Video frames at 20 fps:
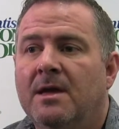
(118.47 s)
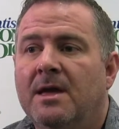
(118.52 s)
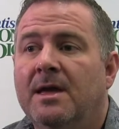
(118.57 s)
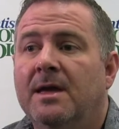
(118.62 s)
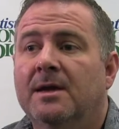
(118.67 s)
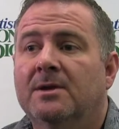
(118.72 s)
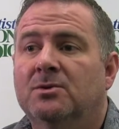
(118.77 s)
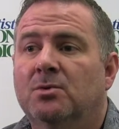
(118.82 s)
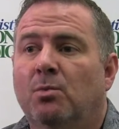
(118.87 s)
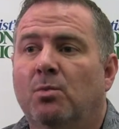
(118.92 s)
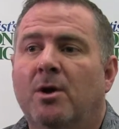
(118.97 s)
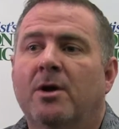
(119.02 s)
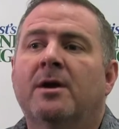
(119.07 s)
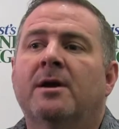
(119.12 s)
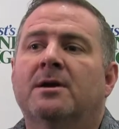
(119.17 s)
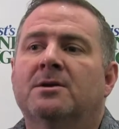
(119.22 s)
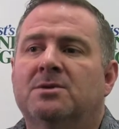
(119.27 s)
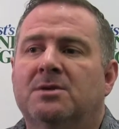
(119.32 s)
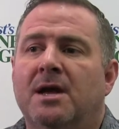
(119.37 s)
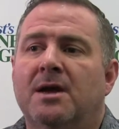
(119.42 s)
Is we're
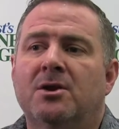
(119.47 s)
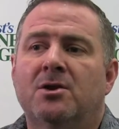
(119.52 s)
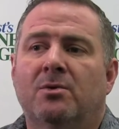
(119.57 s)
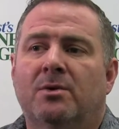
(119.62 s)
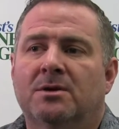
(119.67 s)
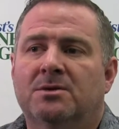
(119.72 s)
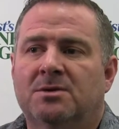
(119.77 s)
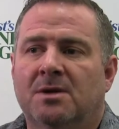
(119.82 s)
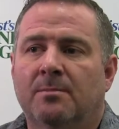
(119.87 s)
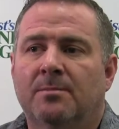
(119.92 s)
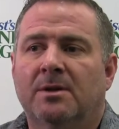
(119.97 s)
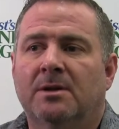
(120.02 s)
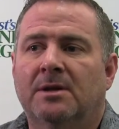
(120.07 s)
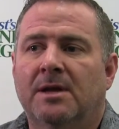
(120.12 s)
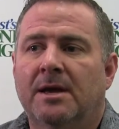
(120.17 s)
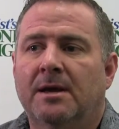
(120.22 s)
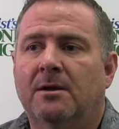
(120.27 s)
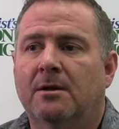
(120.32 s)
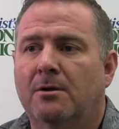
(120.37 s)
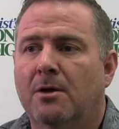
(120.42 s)
going to send you a simple
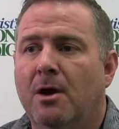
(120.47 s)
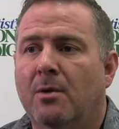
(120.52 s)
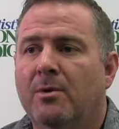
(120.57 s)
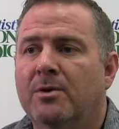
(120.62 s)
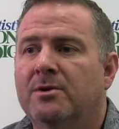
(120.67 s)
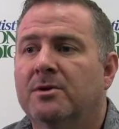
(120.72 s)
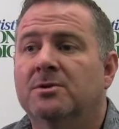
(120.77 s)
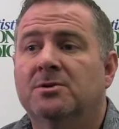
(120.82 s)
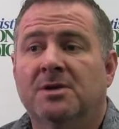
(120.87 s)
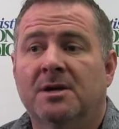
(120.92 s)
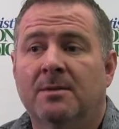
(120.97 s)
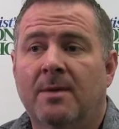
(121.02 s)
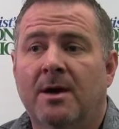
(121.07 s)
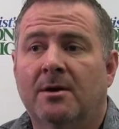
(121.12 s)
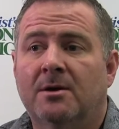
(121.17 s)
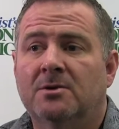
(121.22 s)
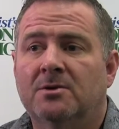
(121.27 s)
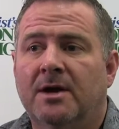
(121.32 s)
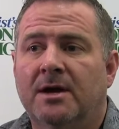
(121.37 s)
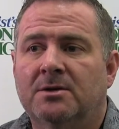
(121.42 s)
link along with your
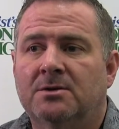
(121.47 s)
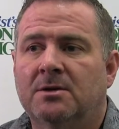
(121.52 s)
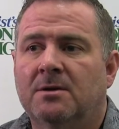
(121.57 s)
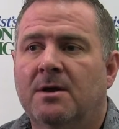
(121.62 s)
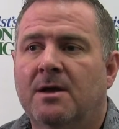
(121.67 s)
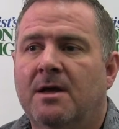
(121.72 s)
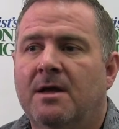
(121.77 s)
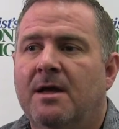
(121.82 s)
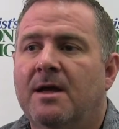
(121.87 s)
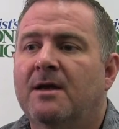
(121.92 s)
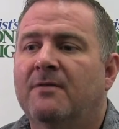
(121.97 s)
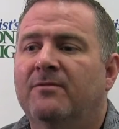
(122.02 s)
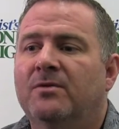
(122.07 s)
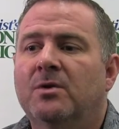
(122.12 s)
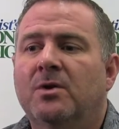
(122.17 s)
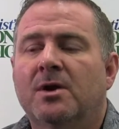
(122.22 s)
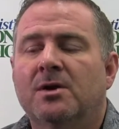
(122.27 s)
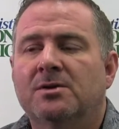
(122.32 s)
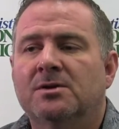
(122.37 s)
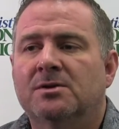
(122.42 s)
Gmail address, and if
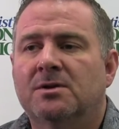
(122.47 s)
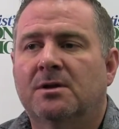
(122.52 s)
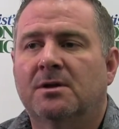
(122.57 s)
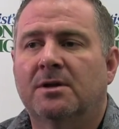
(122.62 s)
you could just